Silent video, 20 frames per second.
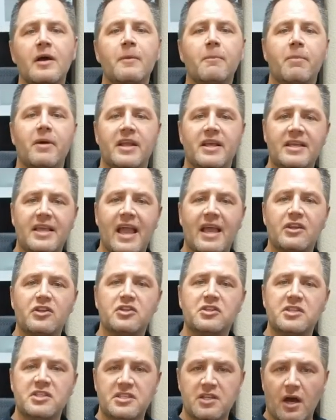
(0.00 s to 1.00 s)
But again, you
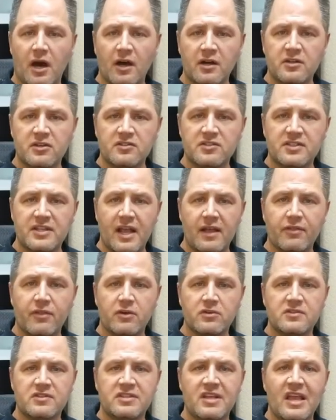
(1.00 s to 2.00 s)
need to understand
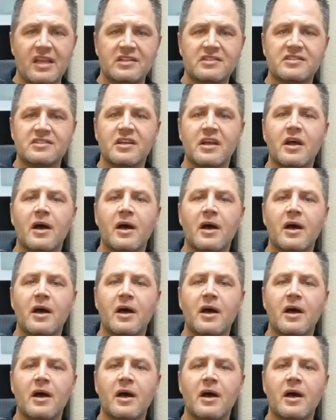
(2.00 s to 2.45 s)
those dates,